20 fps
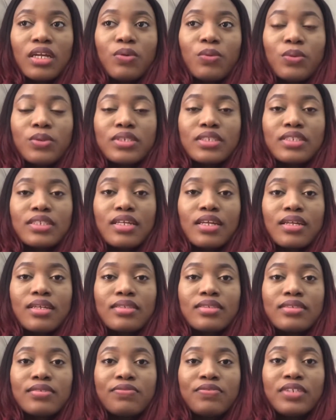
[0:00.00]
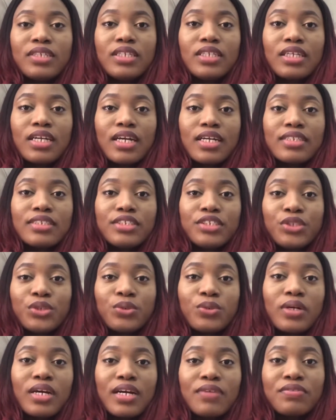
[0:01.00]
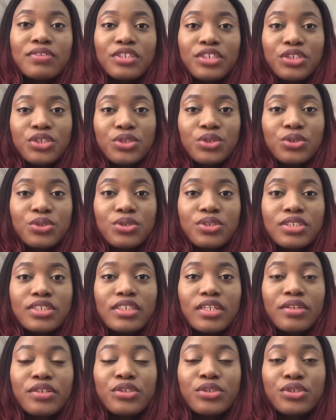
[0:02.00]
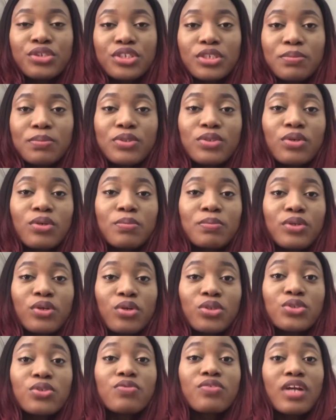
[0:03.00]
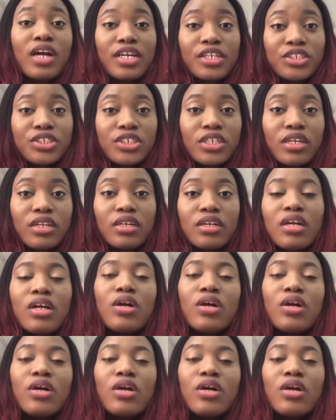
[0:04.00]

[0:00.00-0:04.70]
was that V and Neo are having issues in the relationship because of Kaisha.